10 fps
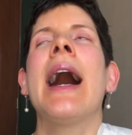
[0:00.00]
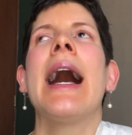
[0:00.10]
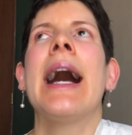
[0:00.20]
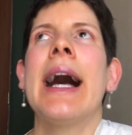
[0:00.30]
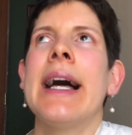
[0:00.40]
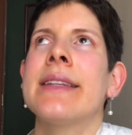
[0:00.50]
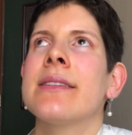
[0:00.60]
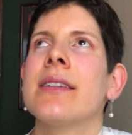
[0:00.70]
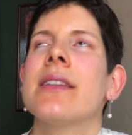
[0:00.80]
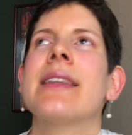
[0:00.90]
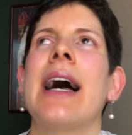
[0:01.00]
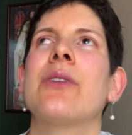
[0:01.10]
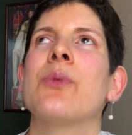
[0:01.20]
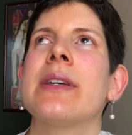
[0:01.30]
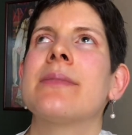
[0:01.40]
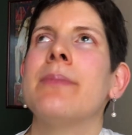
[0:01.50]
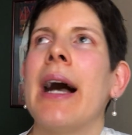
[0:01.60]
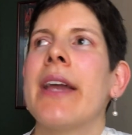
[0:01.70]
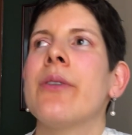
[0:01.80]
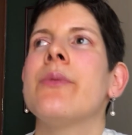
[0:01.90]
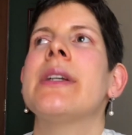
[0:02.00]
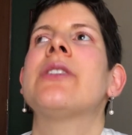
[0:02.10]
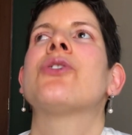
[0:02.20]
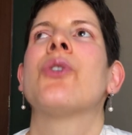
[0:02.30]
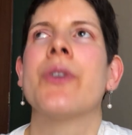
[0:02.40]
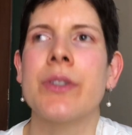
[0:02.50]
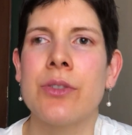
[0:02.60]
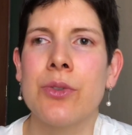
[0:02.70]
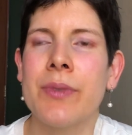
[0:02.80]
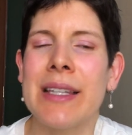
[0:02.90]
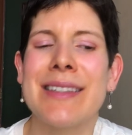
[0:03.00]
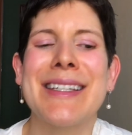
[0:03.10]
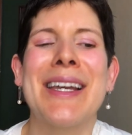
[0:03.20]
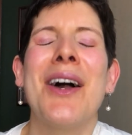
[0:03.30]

and that was my return to fantasy.